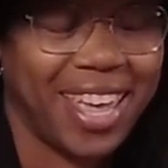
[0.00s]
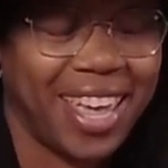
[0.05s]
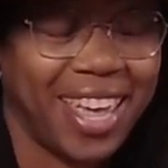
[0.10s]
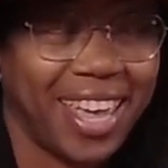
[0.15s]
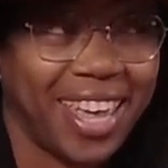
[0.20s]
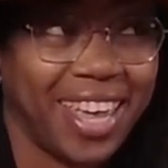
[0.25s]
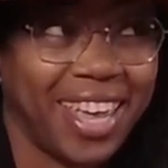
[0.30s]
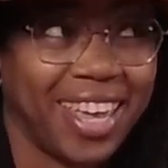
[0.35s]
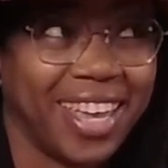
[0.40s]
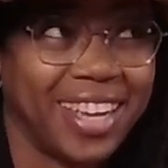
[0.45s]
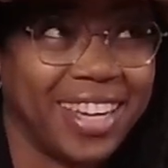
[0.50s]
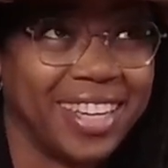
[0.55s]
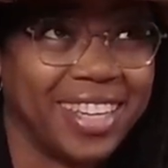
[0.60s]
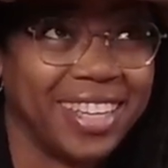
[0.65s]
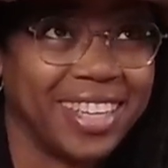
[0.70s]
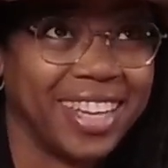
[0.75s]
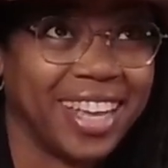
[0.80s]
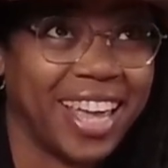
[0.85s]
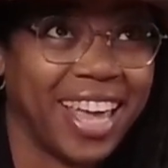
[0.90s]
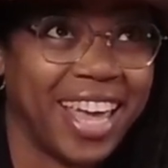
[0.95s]

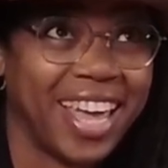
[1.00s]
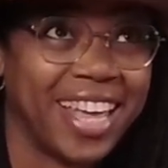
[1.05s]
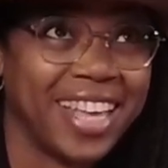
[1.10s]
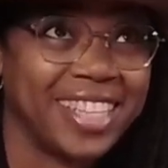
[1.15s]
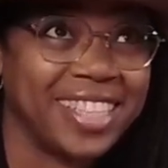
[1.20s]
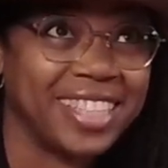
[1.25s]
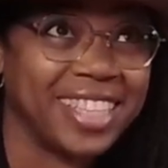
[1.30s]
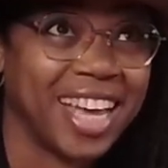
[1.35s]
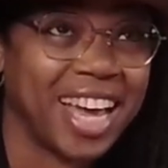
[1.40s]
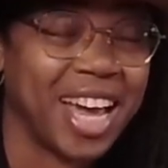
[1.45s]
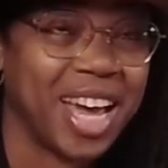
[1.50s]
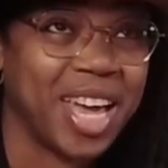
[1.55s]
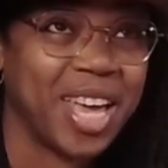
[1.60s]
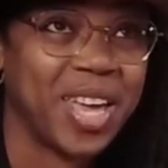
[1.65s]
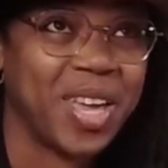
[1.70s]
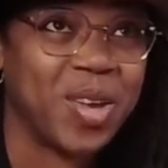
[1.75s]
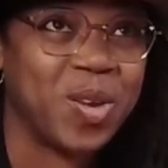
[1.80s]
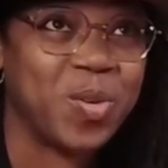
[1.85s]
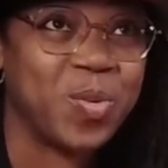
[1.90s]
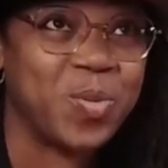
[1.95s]
And as
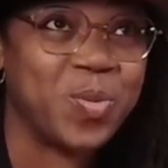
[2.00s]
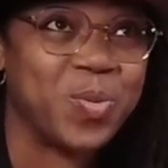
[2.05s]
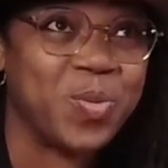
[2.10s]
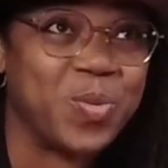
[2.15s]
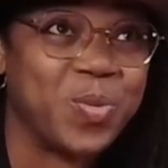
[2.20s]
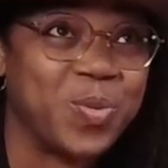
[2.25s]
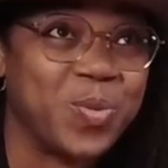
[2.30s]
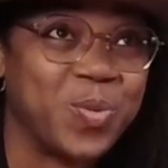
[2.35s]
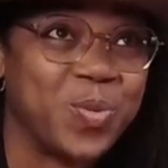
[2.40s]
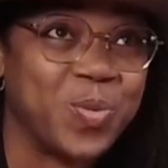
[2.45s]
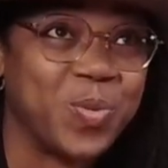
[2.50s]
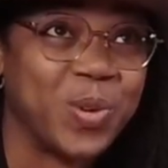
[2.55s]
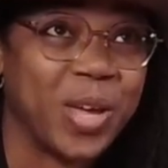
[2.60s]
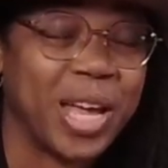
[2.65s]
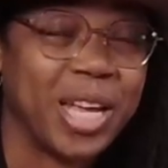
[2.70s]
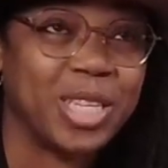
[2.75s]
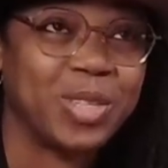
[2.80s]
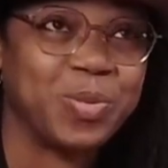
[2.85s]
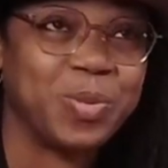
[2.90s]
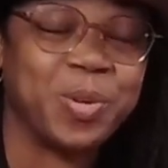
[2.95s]

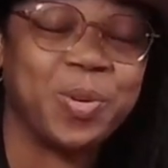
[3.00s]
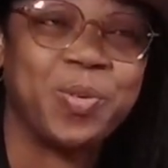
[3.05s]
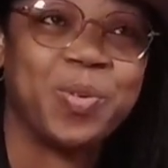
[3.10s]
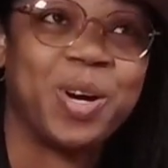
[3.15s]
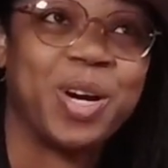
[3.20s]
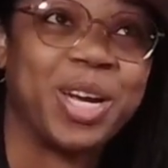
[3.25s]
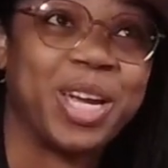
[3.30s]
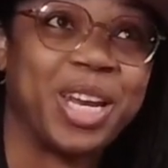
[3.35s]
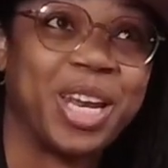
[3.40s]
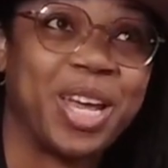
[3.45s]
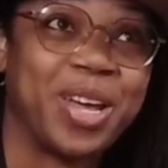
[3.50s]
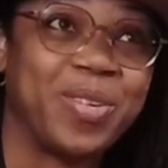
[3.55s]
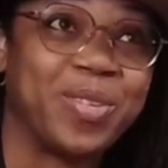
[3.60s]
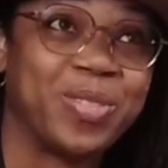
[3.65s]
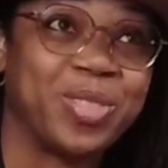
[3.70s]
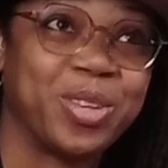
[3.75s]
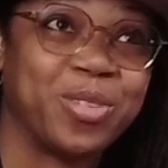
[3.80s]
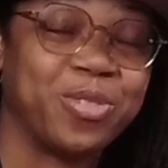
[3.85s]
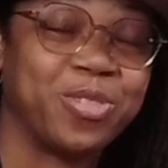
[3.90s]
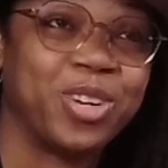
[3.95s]
we were walking
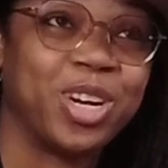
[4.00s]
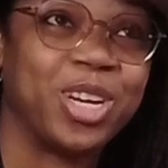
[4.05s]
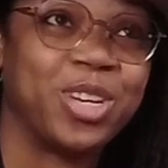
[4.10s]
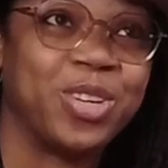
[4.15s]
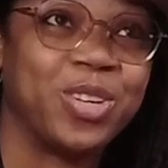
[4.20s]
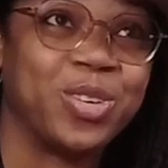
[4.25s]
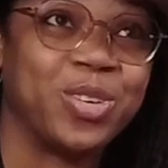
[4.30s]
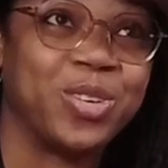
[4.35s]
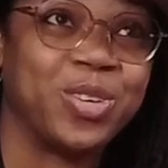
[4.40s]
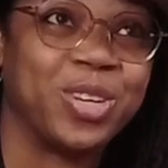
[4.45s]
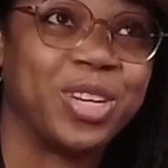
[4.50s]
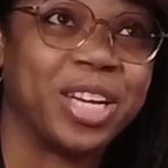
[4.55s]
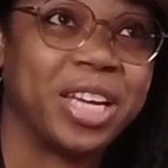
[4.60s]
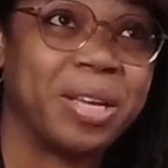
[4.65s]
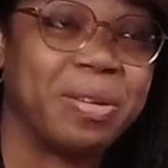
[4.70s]
out the front door,